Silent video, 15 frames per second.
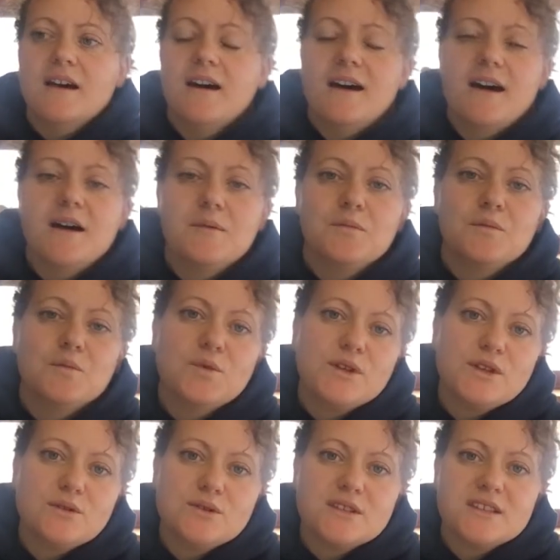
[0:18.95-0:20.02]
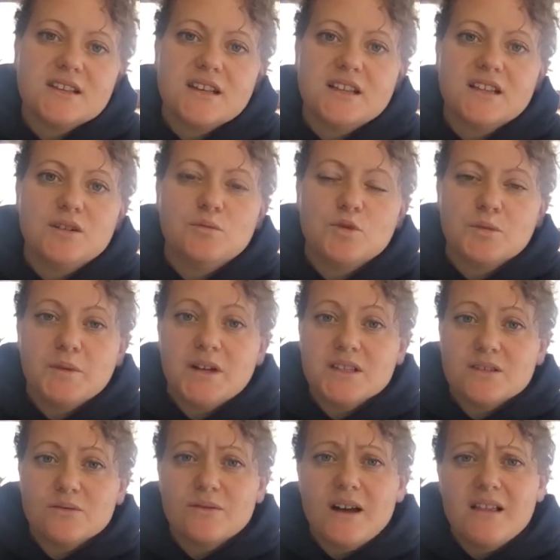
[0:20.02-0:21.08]
Um, we use a little more
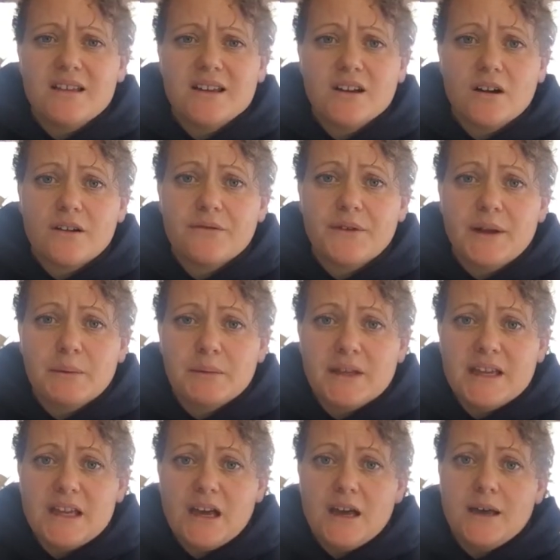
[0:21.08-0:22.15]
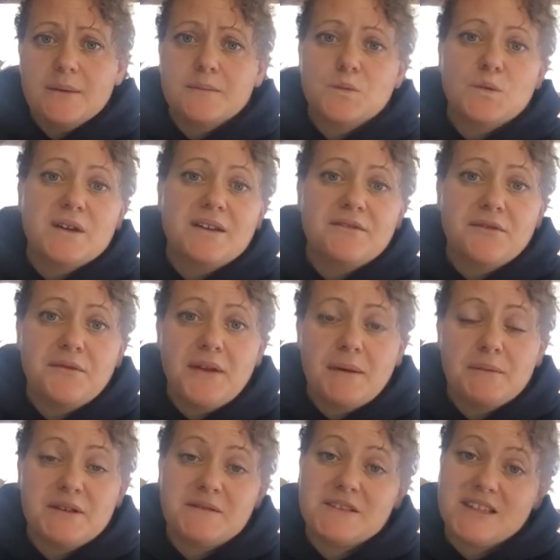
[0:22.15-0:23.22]
mozzarella in our family. Um, we have a
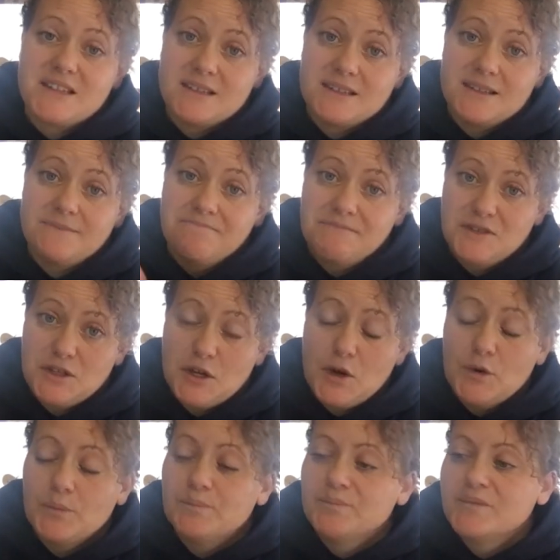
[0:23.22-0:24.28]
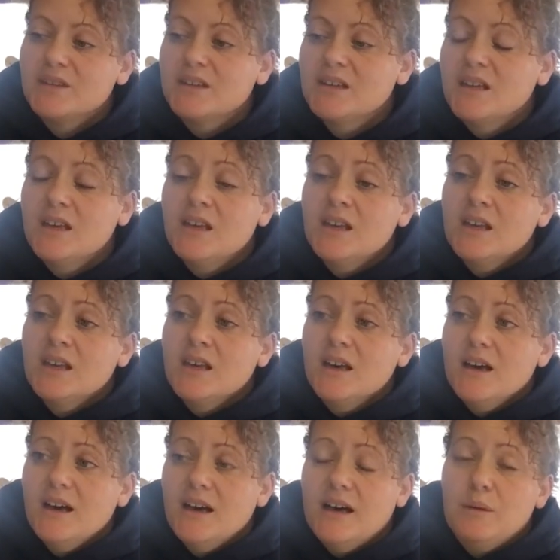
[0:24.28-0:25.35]
family of six. So
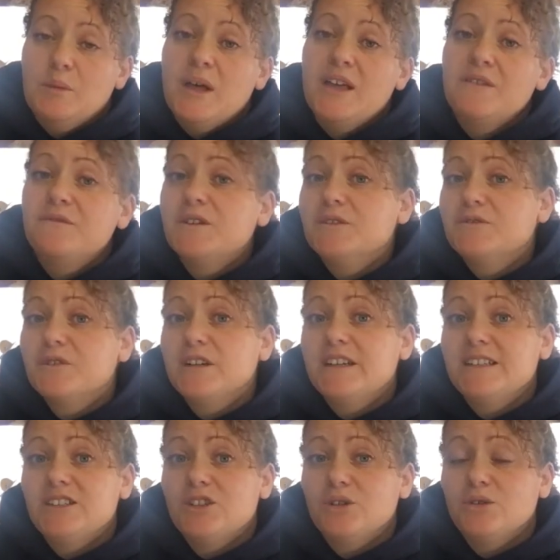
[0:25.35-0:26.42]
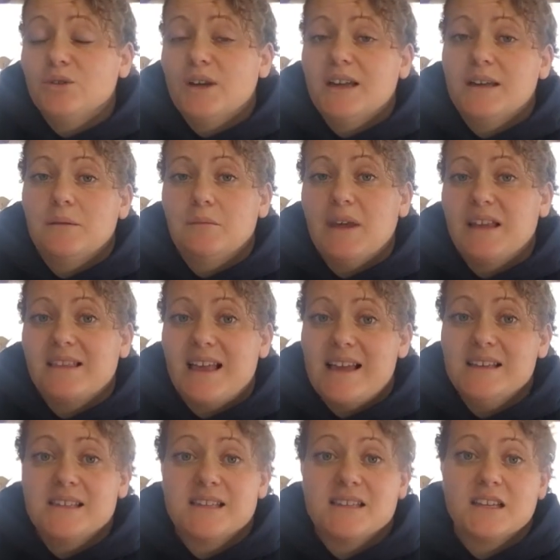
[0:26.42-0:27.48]
um, feel free to make
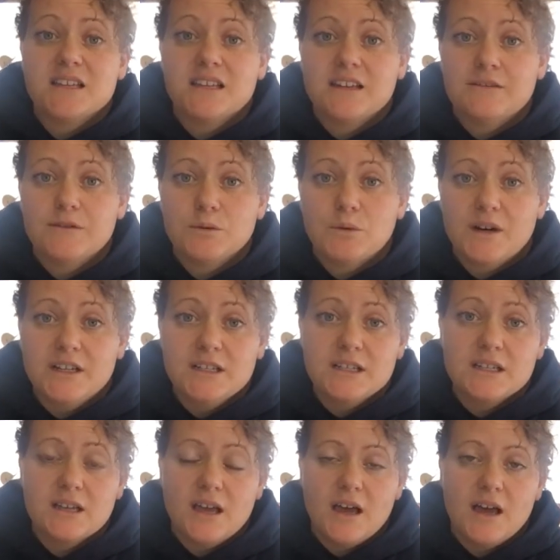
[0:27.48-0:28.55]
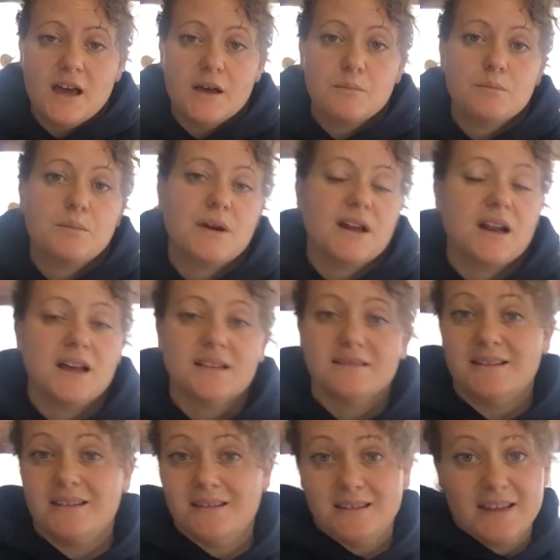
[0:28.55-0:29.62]
less if you want, um, but
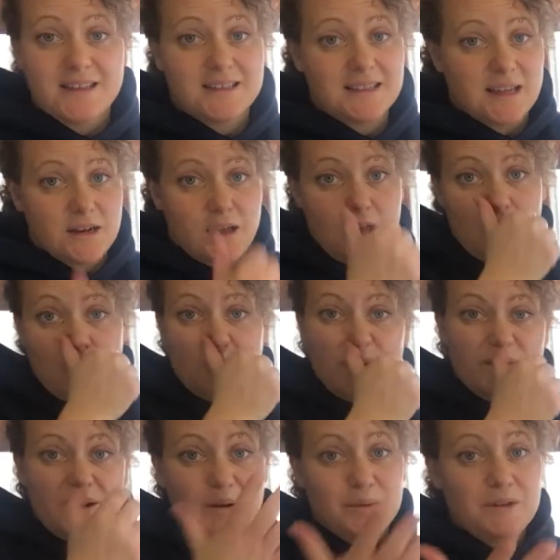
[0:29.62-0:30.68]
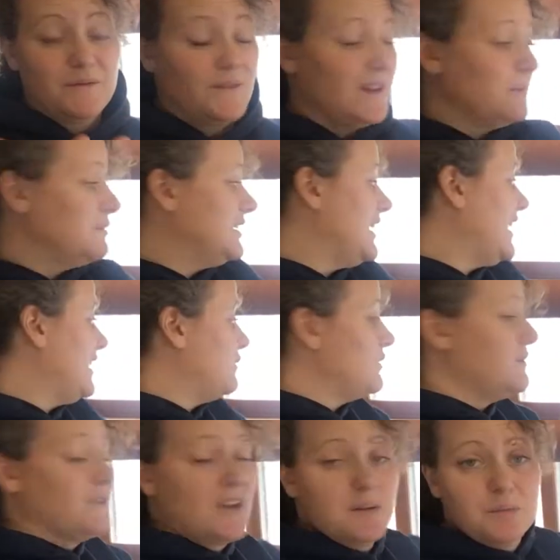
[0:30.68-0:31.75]
like I said, we've got a big family and
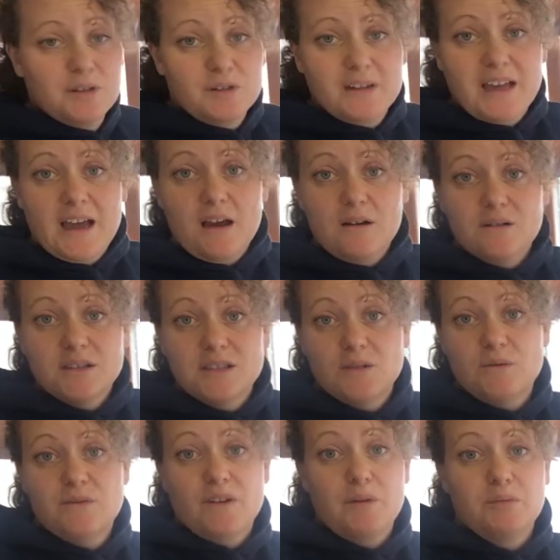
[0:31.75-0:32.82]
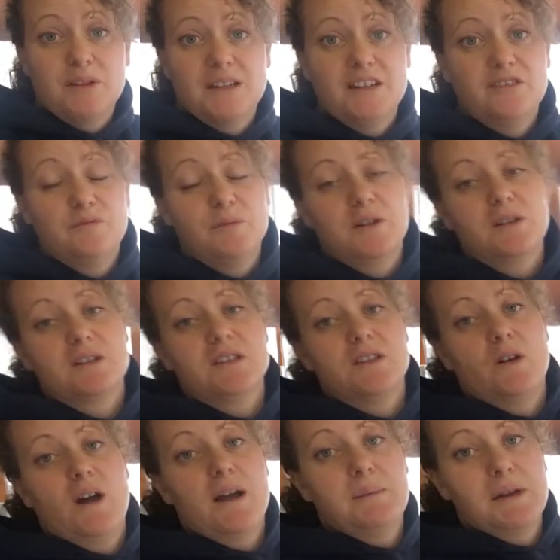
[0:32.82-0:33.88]
we've got a milk cow, so we've got plenty of milk.
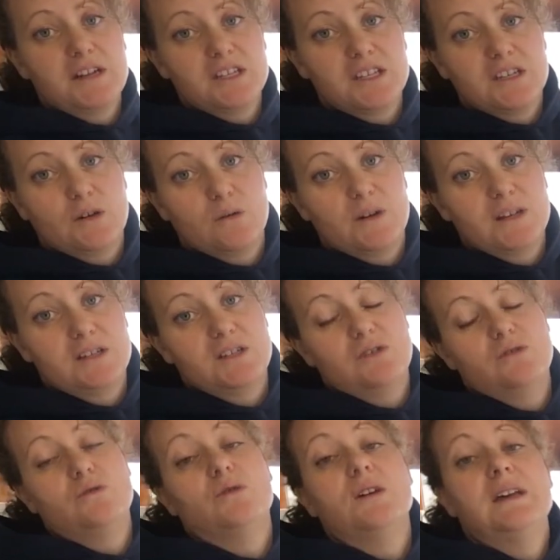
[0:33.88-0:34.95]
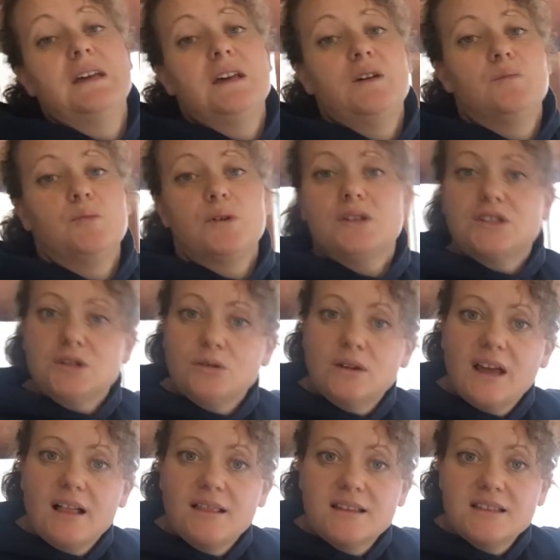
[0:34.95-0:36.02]
So I'm actually going to put two
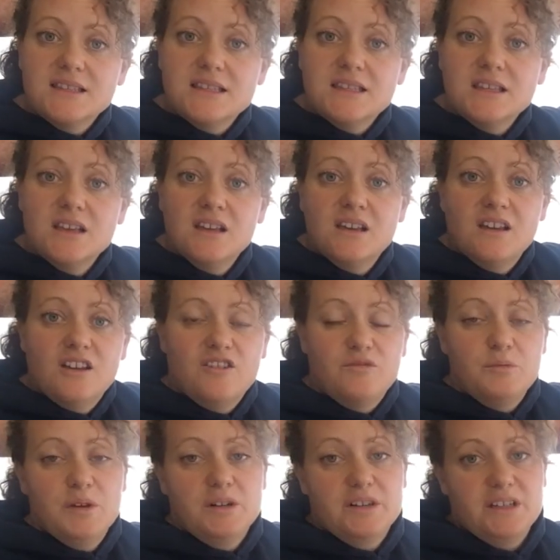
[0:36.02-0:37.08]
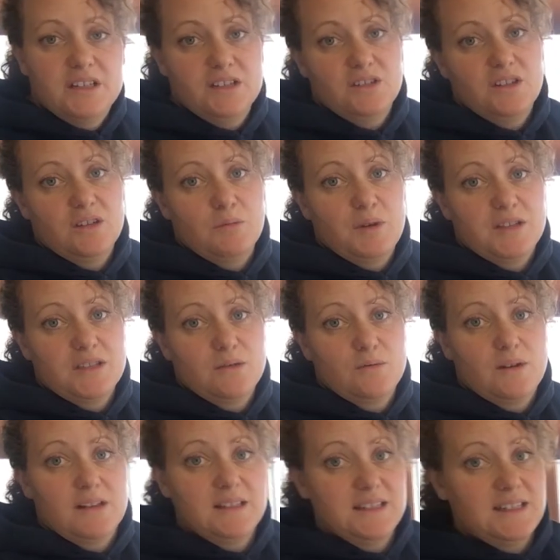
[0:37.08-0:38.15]
gallons of milk into the
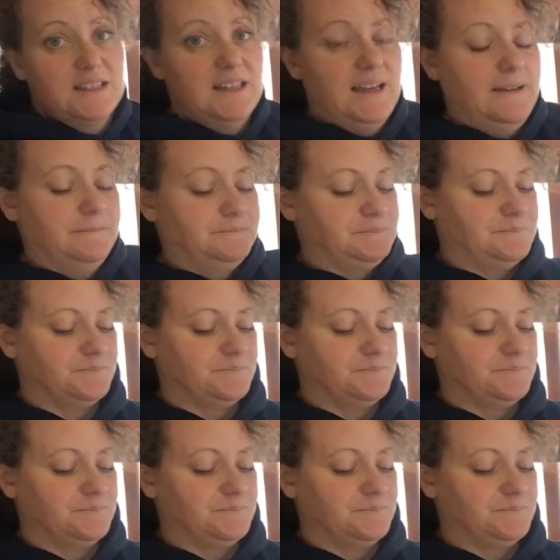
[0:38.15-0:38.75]
mozzarella today.